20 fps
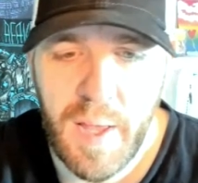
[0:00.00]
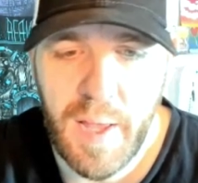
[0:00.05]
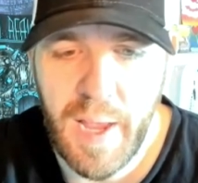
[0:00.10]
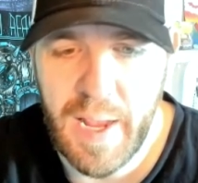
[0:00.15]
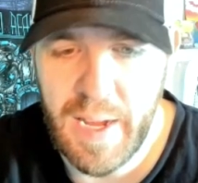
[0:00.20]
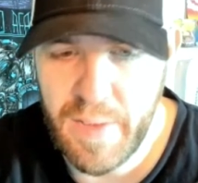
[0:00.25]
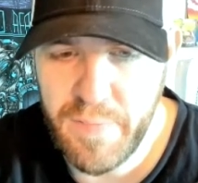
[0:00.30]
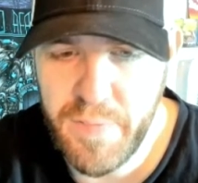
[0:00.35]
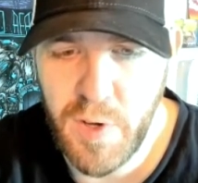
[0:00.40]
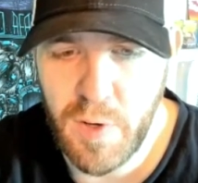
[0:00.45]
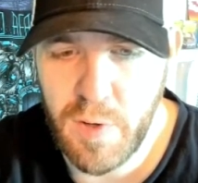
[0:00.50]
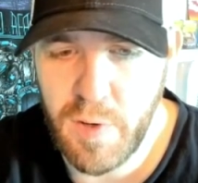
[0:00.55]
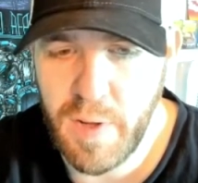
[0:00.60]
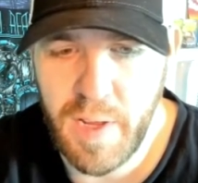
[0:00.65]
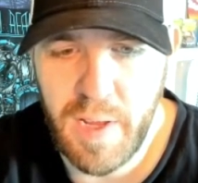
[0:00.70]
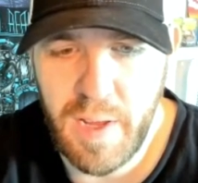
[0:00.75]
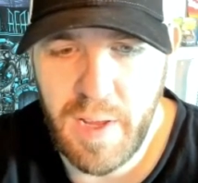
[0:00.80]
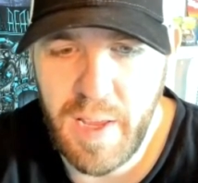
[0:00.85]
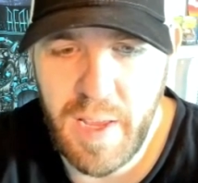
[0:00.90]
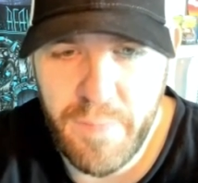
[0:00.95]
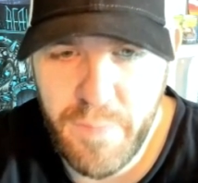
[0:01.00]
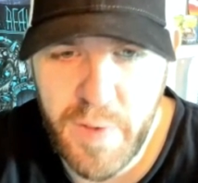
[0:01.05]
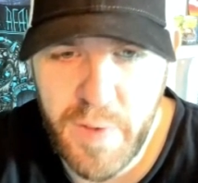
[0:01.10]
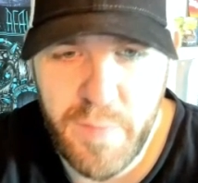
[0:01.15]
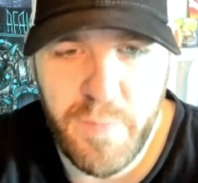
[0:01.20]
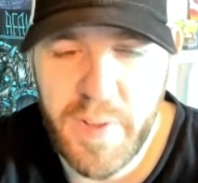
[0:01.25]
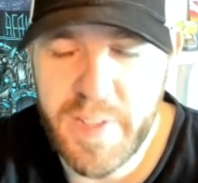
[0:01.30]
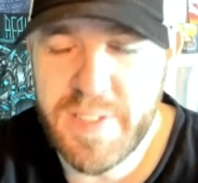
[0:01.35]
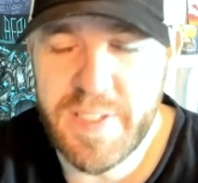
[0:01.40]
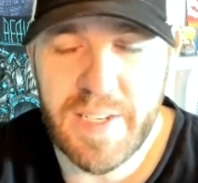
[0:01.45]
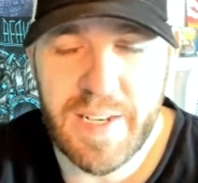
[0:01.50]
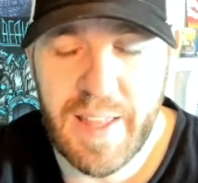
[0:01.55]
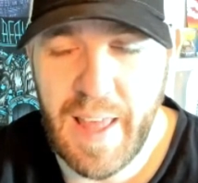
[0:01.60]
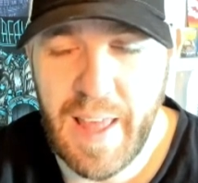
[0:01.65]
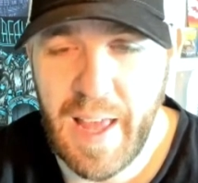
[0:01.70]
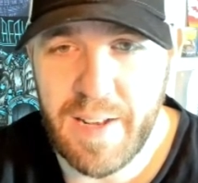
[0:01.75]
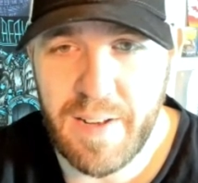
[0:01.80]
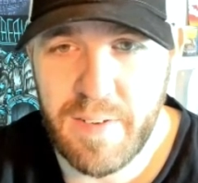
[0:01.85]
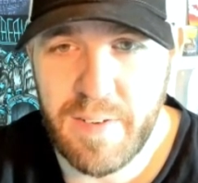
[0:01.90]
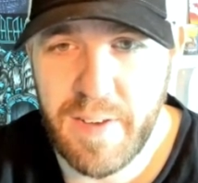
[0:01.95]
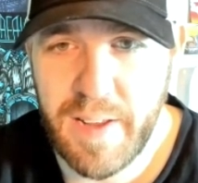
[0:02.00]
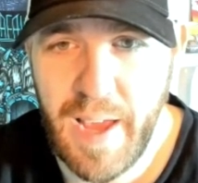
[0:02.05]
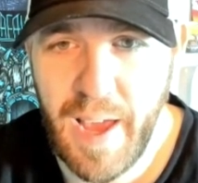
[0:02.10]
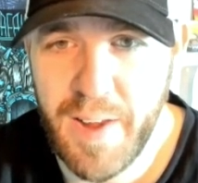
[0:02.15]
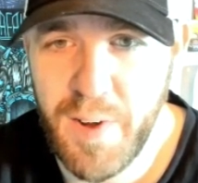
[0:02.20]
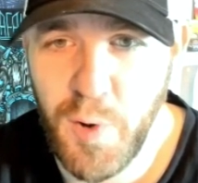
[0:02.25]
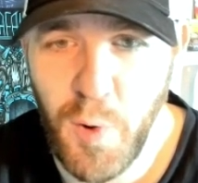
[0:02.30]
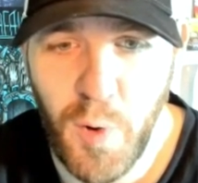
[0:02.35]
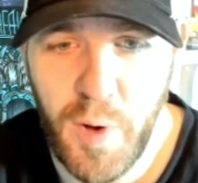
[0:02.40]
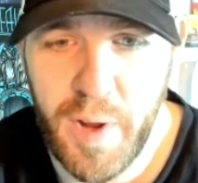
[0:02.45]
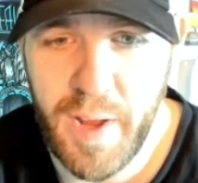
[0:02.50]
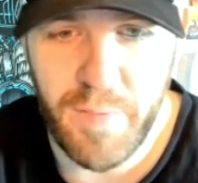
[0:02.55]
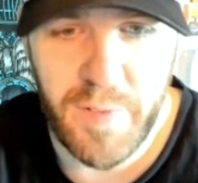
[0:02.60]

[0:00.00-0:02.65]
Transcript: And if it fits into that category,